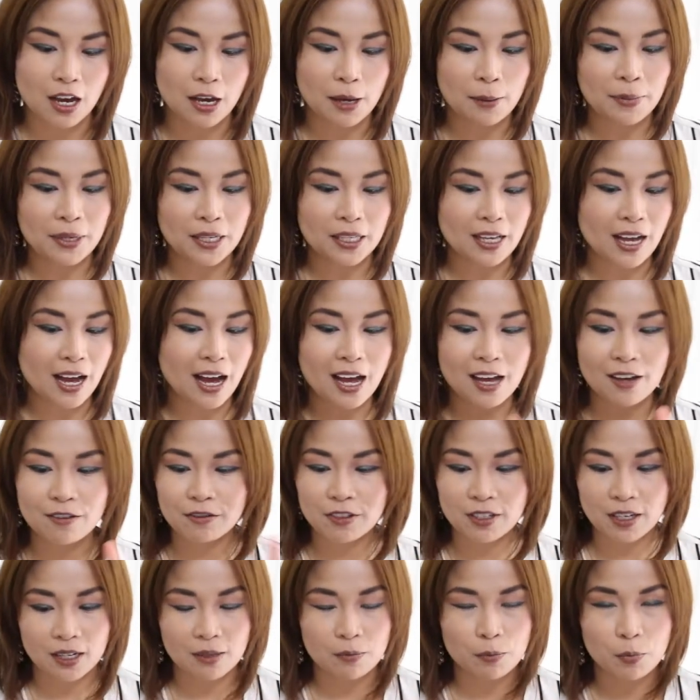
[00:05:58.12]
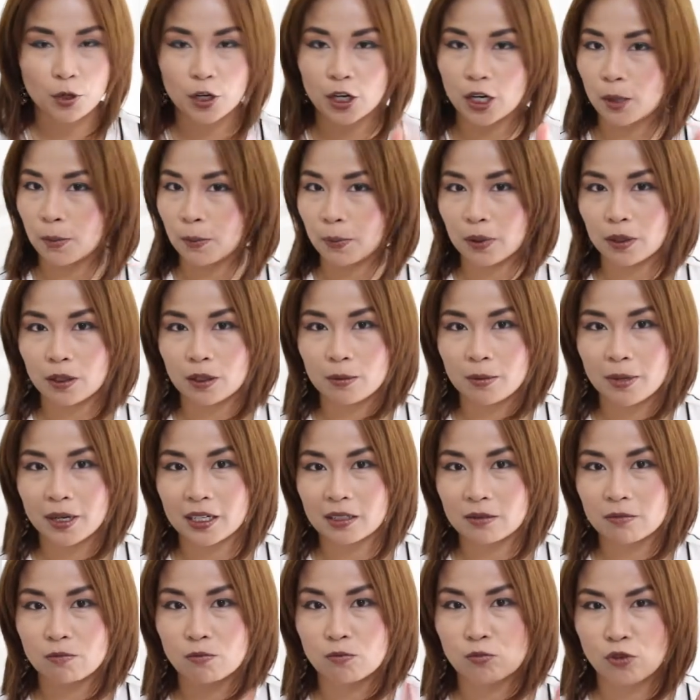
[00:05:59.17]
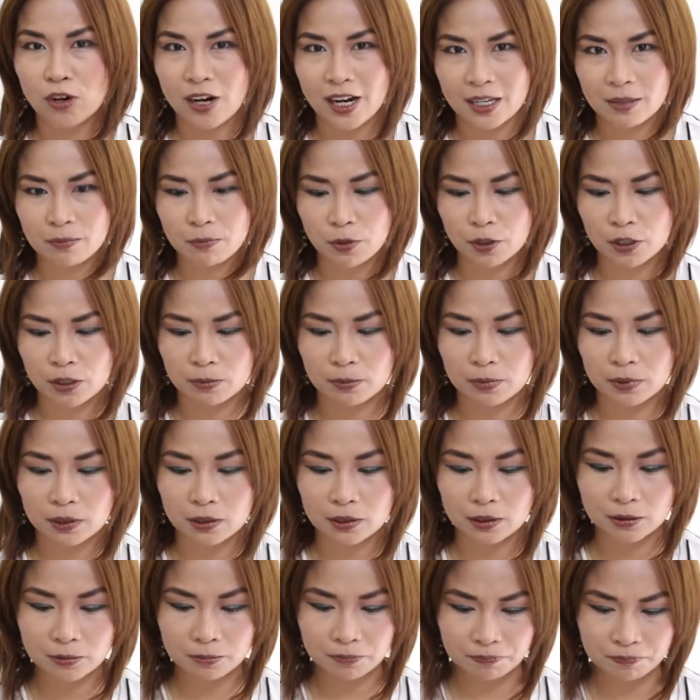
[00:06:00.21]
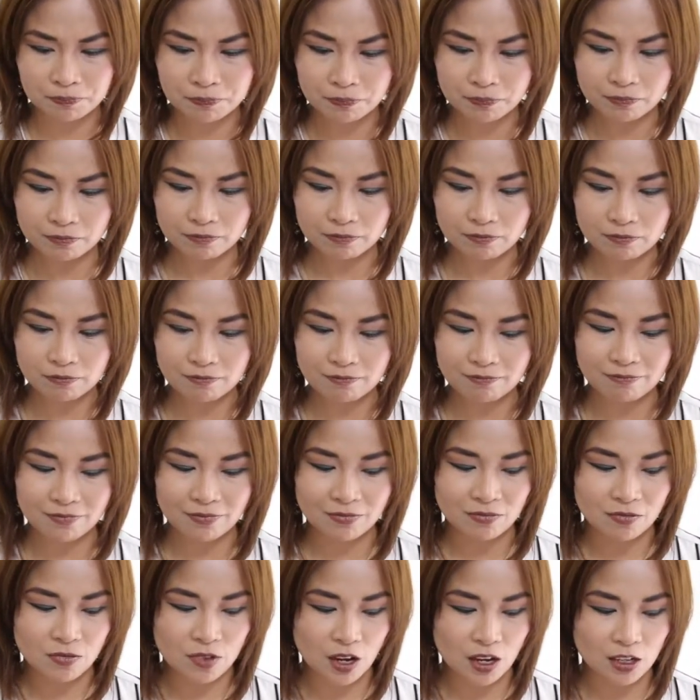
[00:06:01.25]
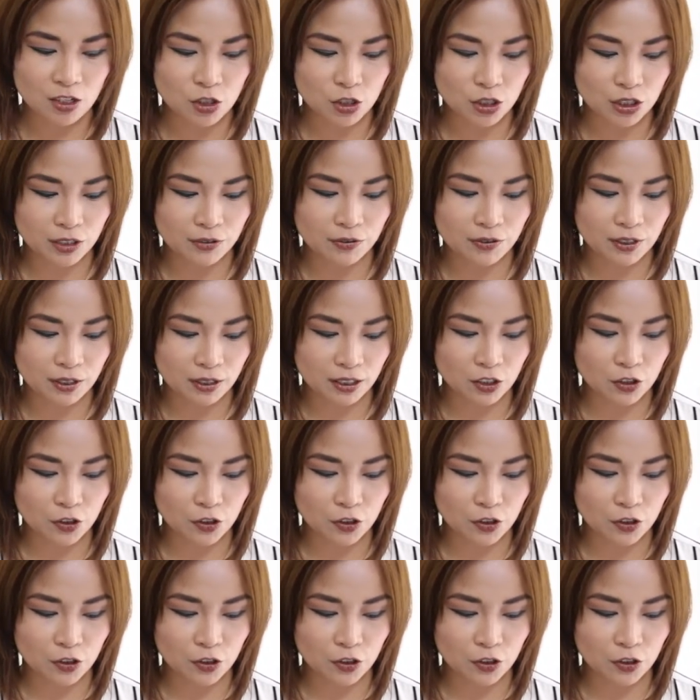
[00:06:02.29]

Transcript: I mean, I've done purple, but bright purple. Not sure if the